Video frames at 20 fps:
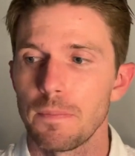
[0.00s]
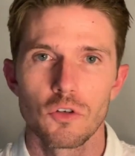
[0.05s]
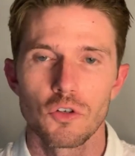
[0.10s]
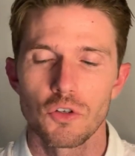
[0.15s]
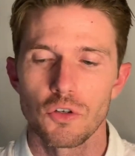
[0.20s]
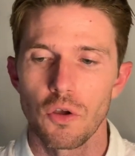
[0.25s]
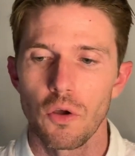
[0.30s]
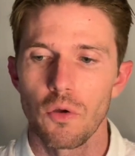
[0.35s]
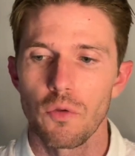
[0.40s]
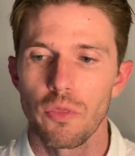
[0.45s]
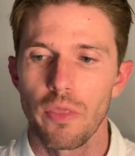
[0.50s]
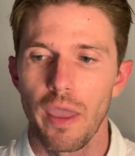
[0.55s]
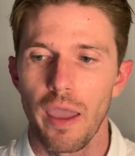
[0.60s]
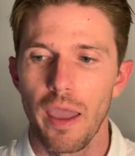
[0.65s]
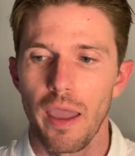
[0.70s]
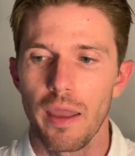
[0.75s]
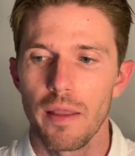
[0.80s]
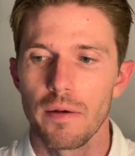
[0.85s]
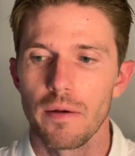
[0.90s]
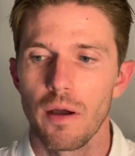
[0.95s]
showed
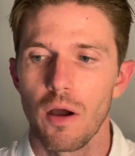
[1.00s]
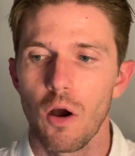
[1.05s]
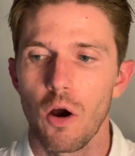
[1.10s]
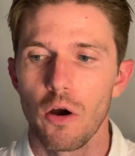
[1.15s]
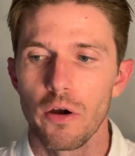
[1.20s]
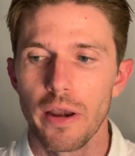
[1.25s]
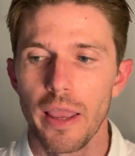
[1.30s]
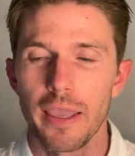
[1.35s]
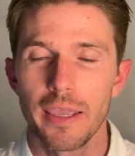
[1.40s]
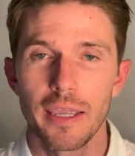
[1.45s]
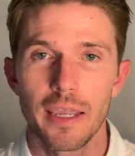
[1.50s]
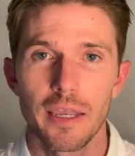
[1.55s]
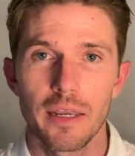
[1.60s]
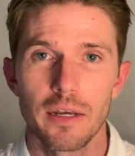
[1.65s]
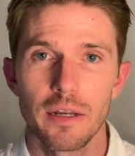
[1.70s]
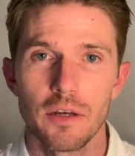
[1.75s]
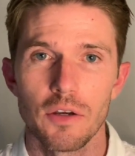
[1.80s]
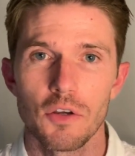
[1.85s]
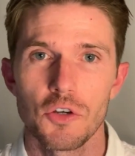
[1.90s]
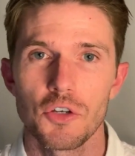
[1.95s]
that RNA can
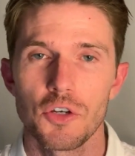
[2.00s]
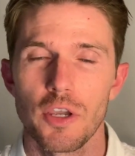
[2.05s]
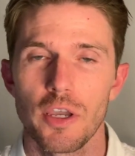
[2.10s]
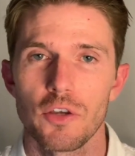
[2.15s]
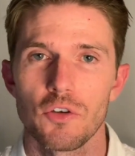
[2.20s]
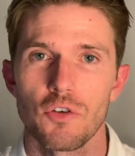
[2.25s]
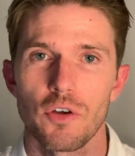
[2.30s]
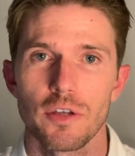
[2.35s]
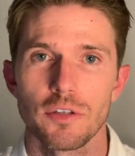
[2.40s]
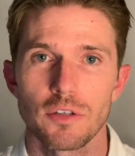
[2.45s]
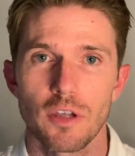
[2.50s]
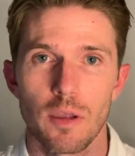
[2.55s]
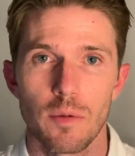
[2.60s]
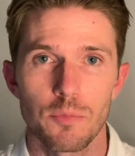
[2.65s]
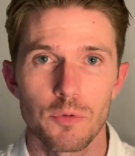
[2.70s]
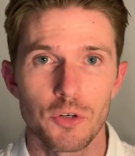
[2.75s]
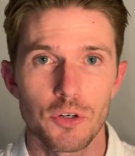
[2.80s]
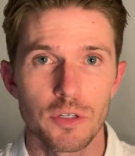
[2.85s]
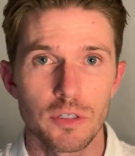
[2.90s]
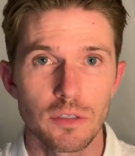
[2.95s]
initiate
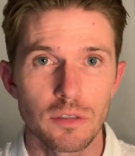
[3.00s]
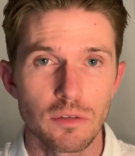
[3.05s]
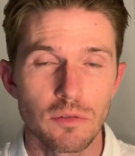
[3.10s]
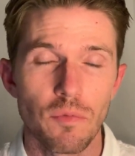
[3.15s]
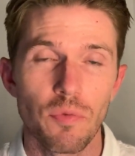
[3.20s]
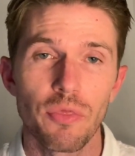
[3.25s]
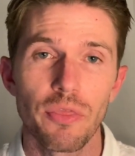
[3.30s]
transcriptions